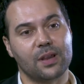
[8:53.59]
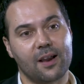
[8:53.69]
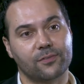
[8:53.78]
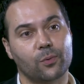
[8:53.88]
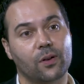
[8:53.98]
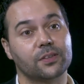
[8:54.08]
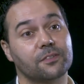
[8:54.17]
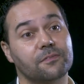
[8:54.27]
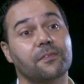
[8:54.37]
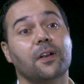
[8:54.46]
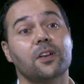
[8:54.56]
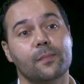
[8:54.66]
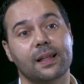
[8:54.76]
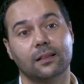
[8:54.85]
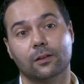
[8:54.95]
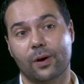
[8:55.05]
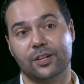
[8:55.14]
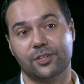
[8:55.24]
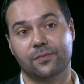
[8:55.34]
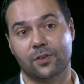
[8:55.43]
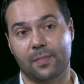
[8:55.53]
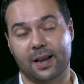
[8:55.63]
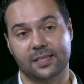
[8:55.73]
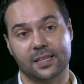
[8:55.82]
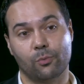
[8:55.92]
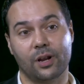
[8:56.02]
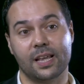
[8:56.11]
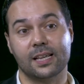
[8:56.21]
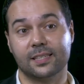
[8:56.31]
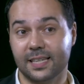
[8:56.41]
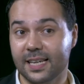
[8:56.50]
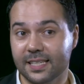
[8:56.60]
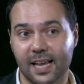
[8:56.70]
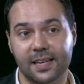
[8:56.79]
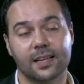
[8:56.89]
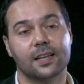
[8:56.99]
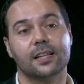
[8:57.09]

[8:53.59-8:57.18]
we have to answer the fundamental question of humanity, what it is, as he said,